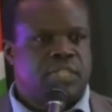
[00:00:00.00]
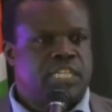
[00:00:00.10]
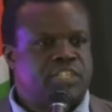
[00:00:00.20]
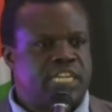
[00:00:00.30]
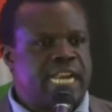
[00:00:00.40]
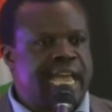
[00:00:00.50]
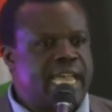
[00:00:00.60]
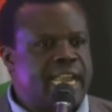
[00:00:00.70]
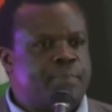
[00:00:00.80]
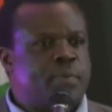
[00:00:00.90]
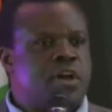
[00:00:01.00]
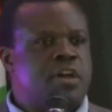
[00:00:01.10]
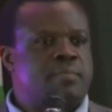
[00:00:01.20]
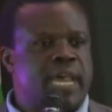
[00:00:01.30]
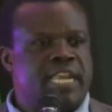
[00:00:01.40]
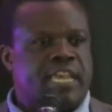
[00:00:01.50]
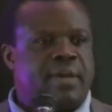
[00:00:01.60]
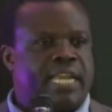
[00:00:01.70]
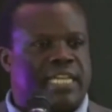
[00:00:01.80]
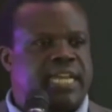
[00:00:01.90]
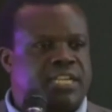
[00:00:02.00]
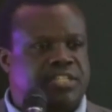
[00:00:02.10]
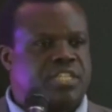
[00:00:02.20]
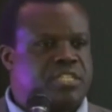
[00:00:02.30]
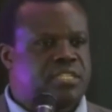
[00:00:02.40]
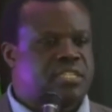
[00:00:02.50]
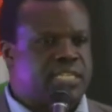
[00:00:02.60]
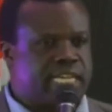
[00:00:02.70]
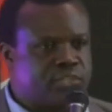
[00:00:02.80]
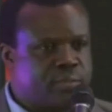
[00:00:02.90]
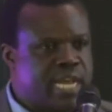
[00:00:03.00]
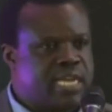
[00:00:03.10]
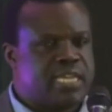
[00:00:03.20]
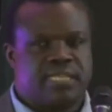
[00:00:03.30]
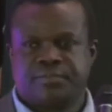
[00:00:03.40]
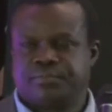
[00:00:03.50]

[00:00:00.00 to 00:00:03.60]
is relied upon by neighboring countries like Somalia,